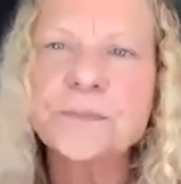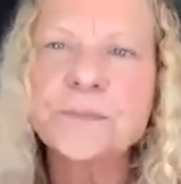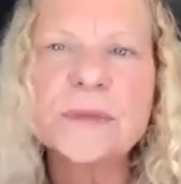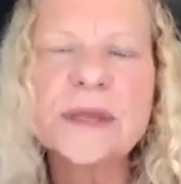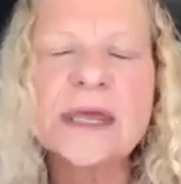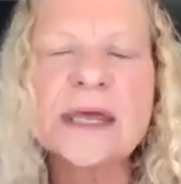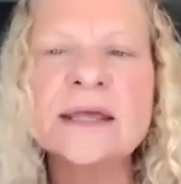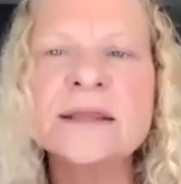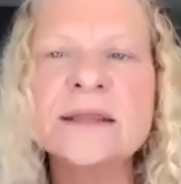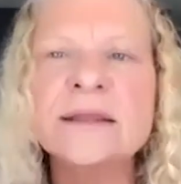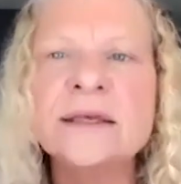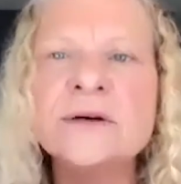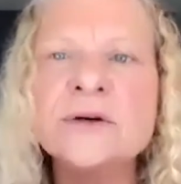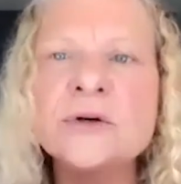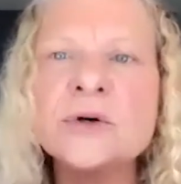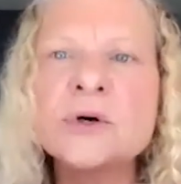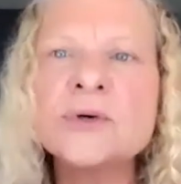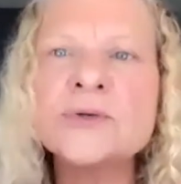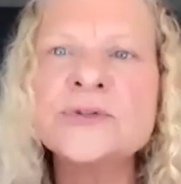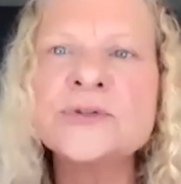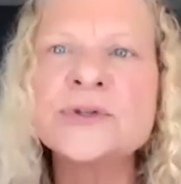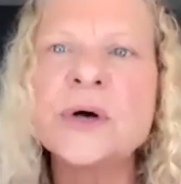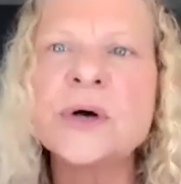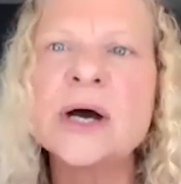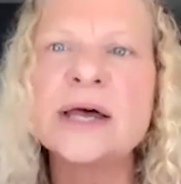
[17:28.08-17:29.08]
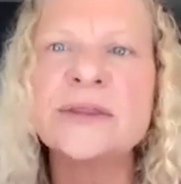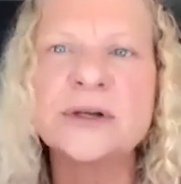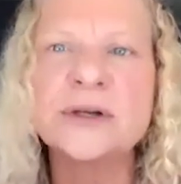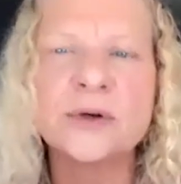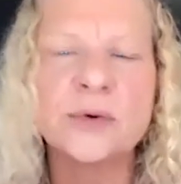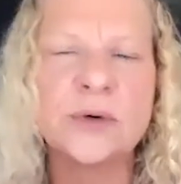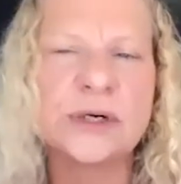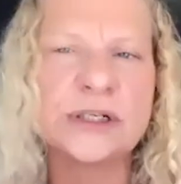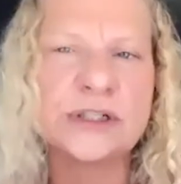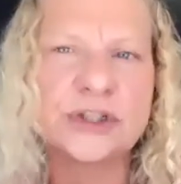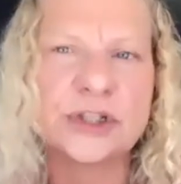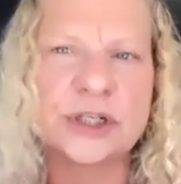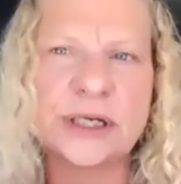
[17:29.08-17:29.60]
There are also other
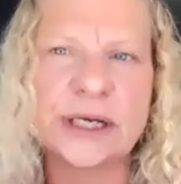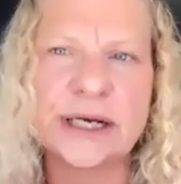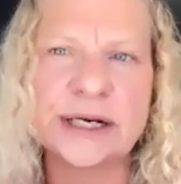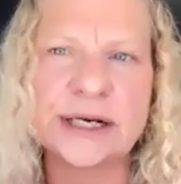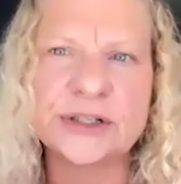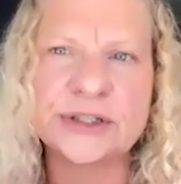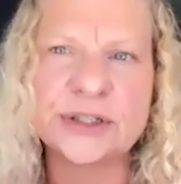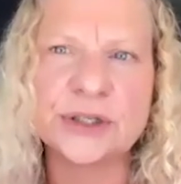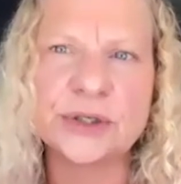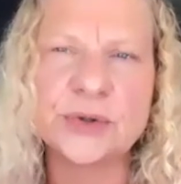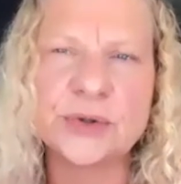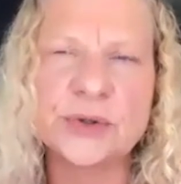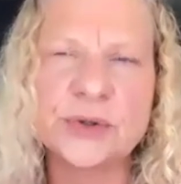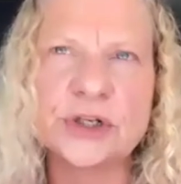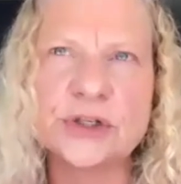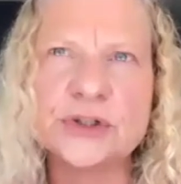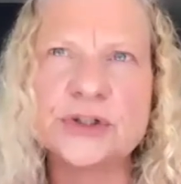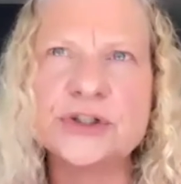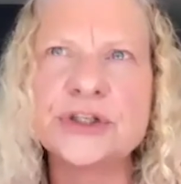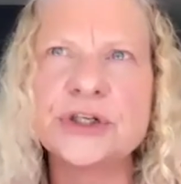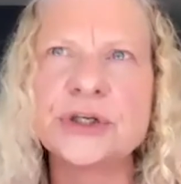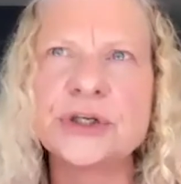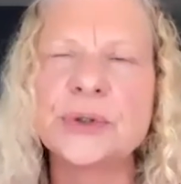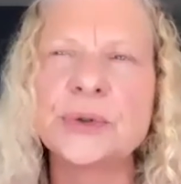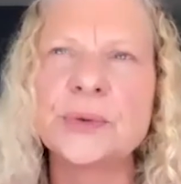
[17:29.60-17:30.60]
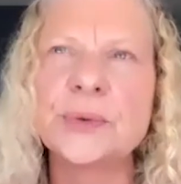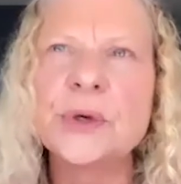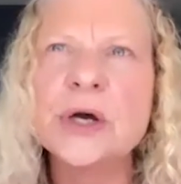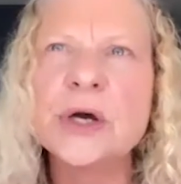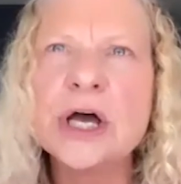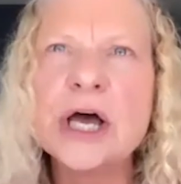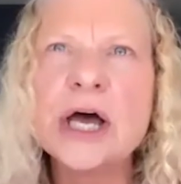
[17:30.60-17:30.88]
questionnaires that you can do